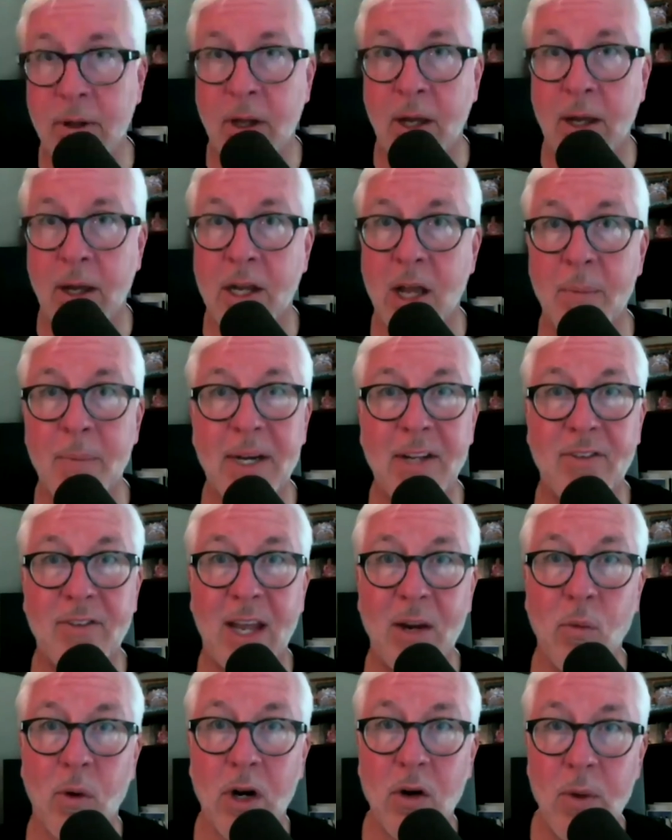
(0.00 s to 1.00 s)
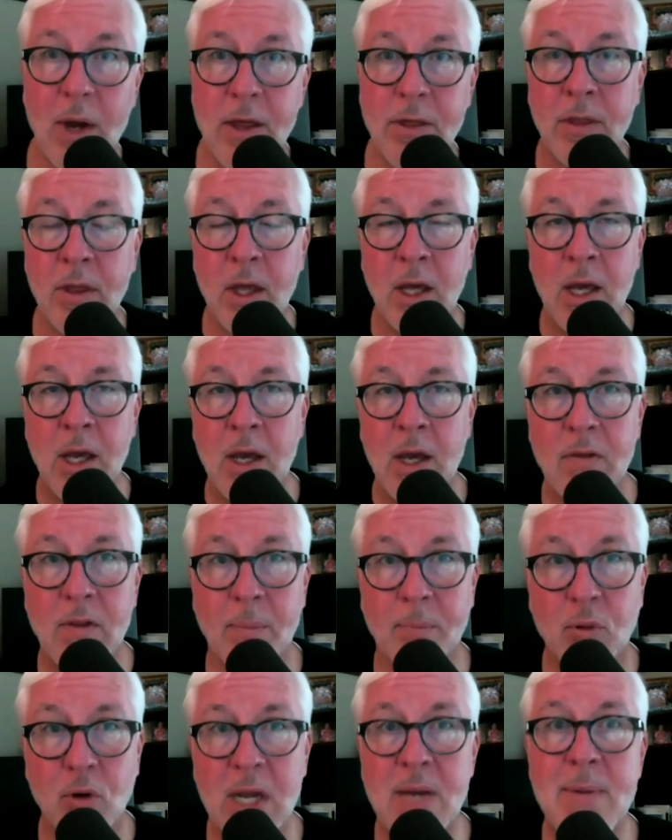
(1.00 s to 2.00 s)
uh, companies I work with, the
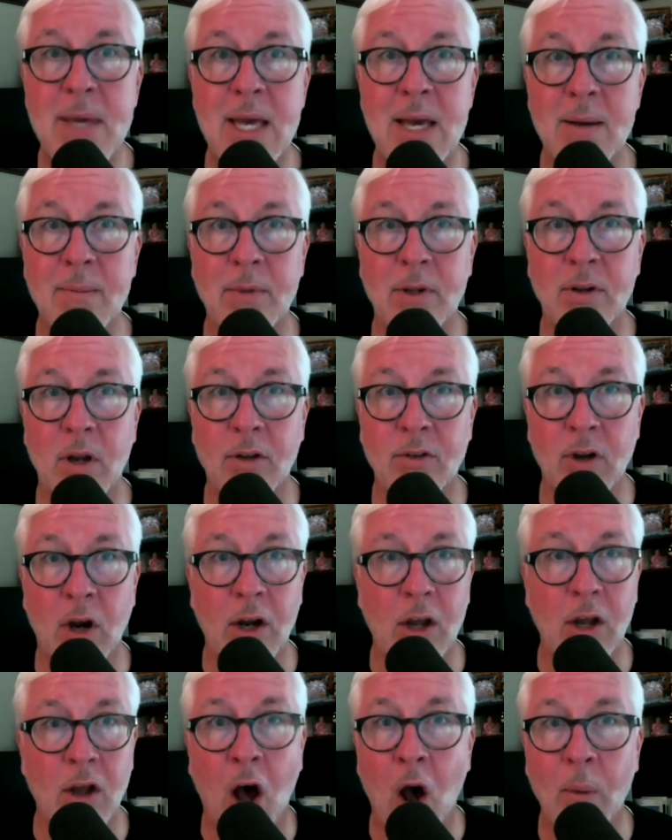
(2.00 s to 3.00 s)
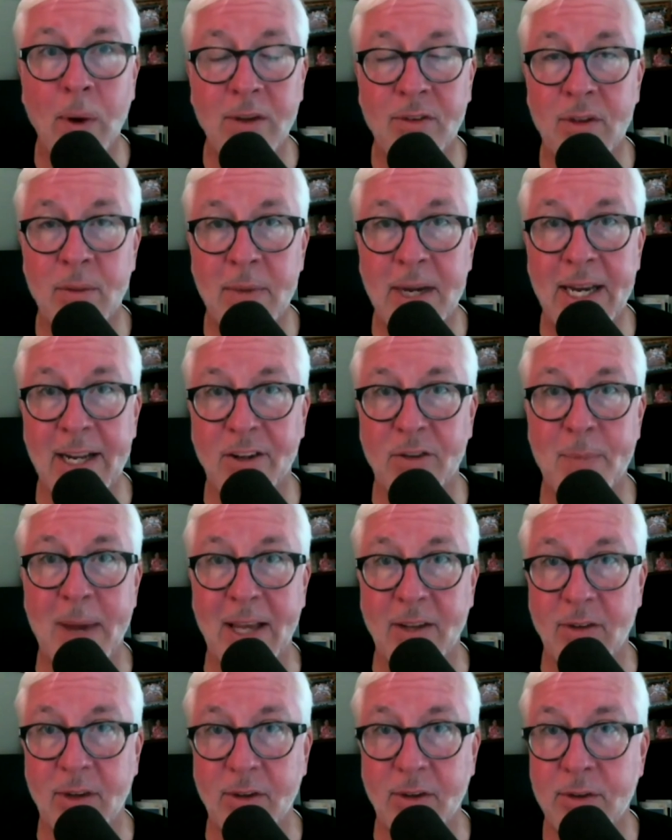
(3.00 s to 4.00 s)
premium is always the meeting
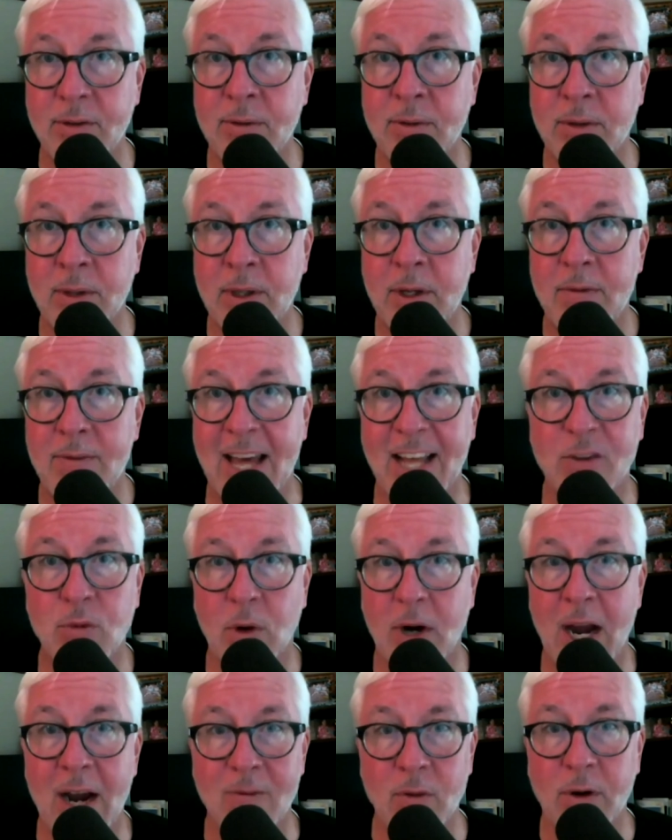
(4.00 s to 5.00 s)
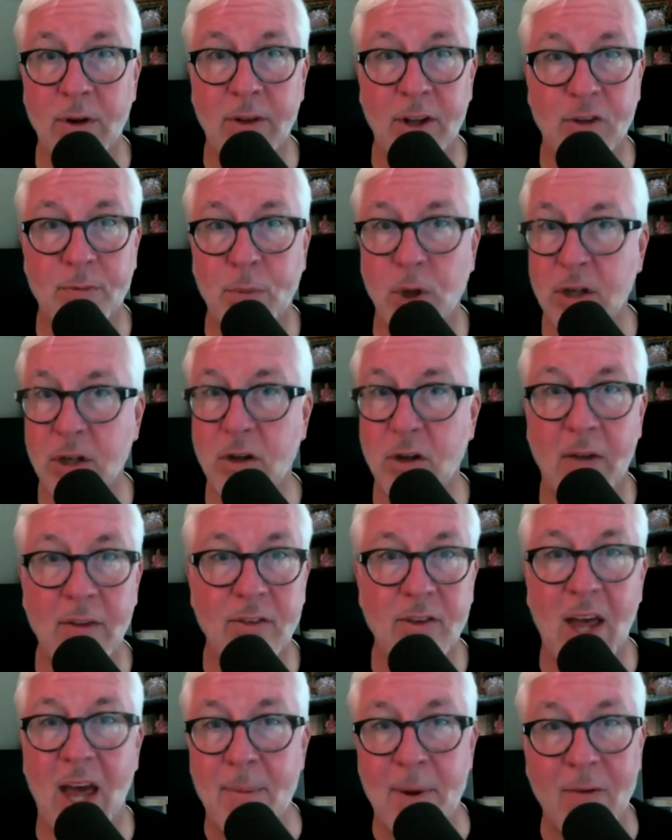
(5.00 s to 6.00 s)
spaces. Mm-hmm. That's where everyone that's booked all the
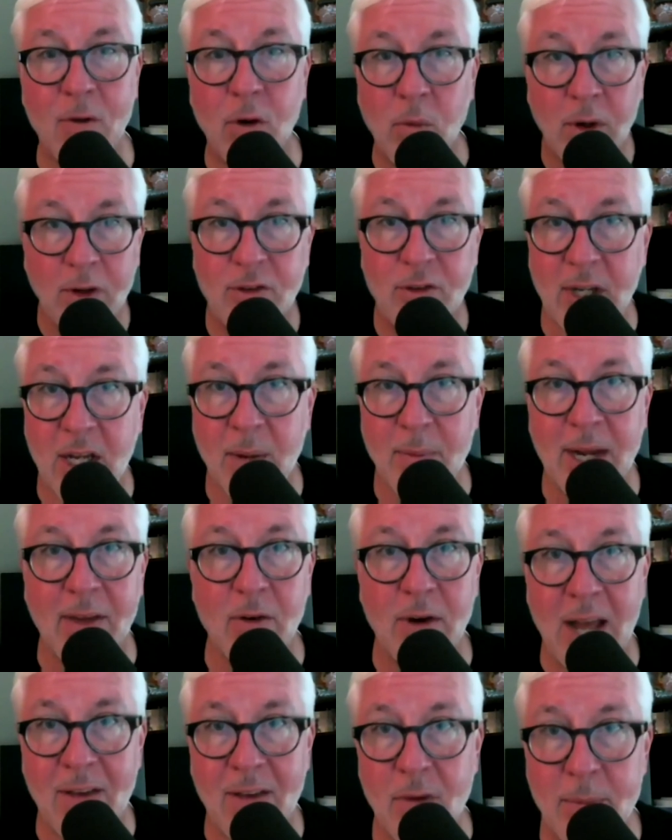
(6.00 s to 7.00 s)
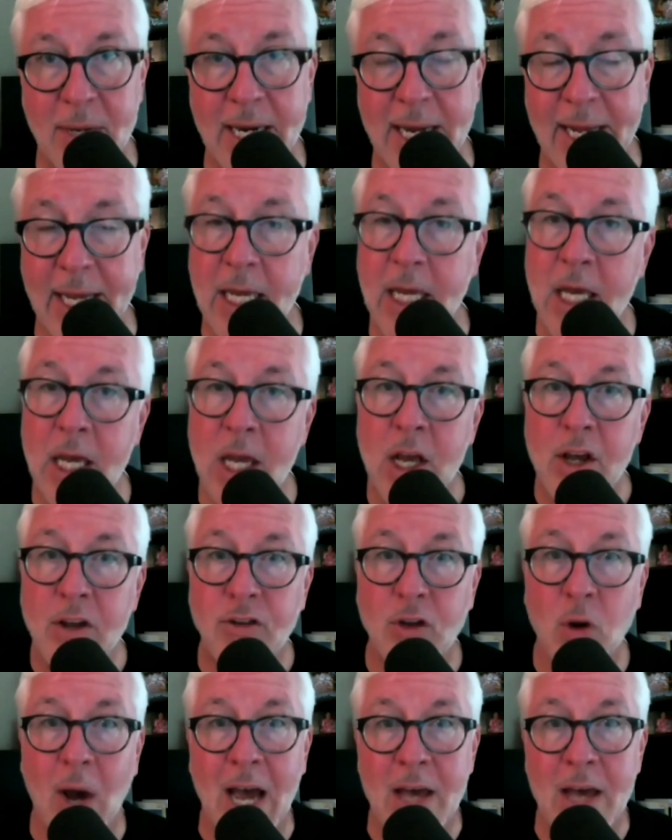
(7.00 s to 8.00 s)
time. Everyone wants to come together and have a meeting.
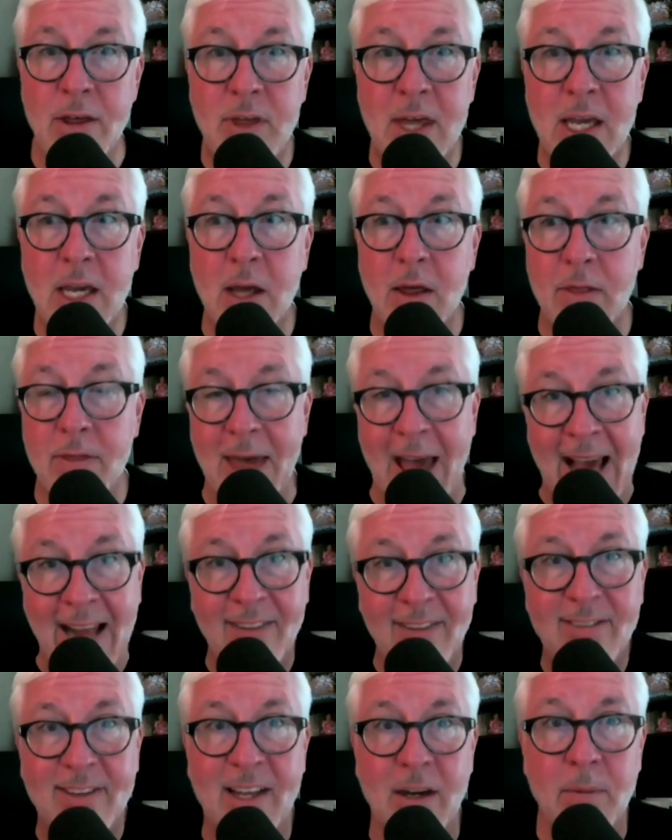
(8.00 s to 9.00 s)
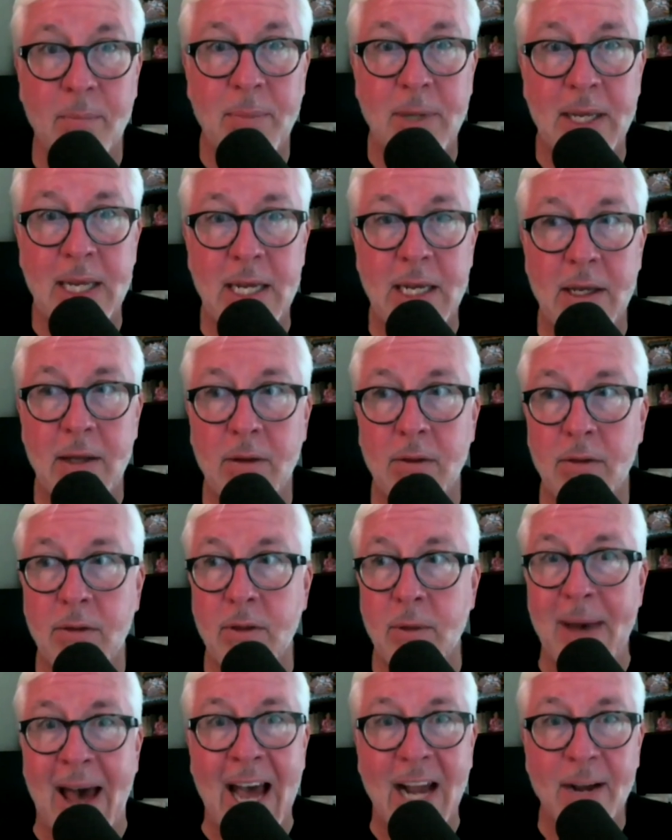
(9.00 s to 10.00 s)
So right. I think that's going to be
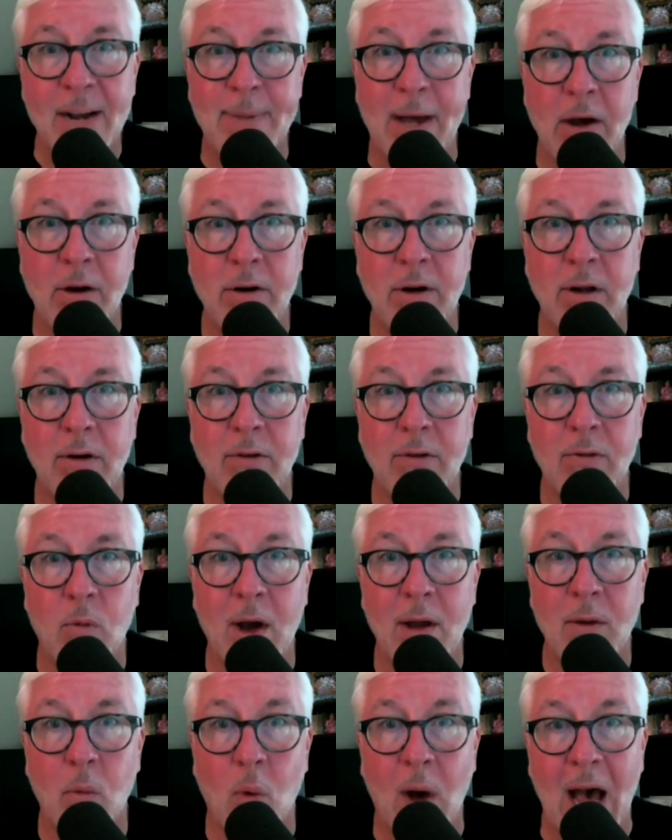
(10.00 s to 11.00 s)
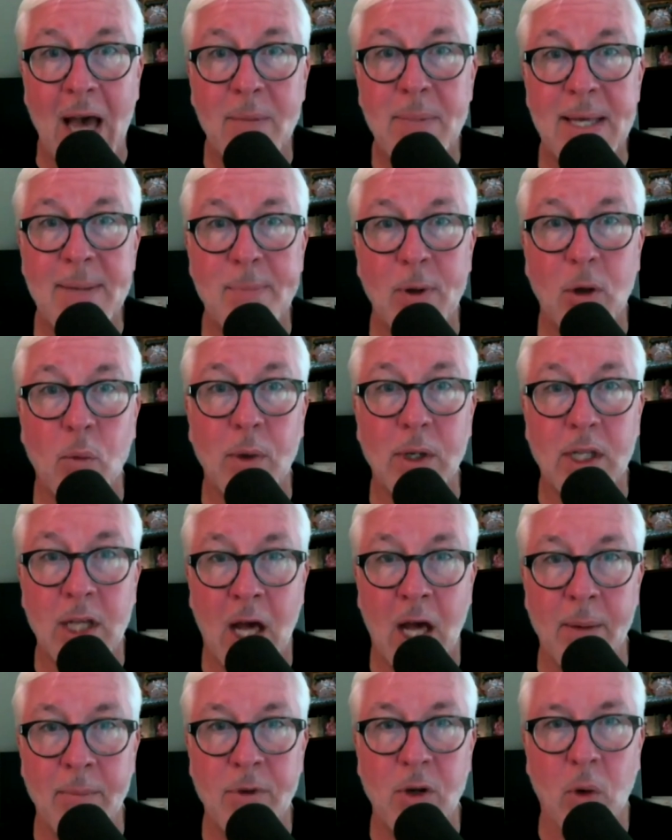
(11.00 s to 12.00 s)
the backbone of what why people would
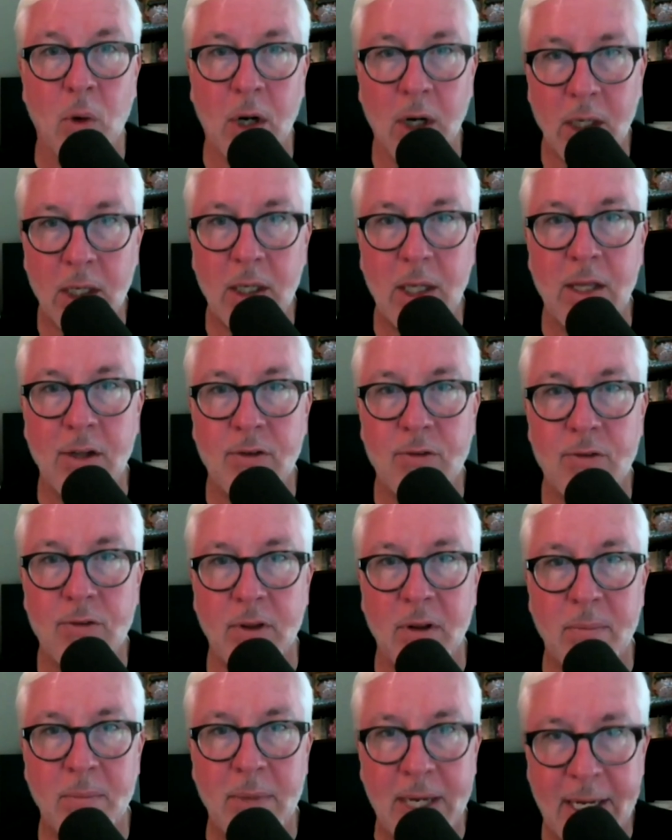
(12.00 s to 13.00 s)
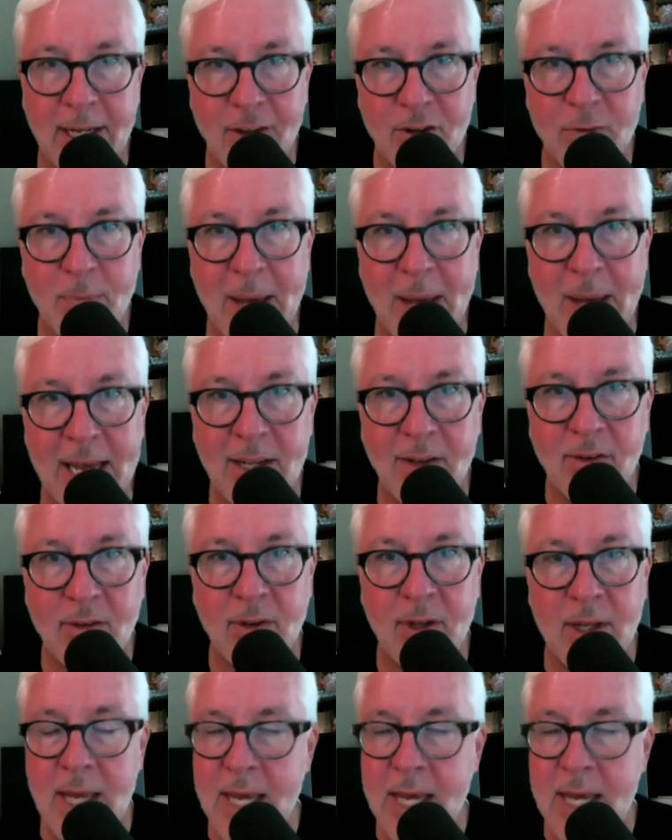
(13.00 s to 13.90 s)
come to work is for the meeting space.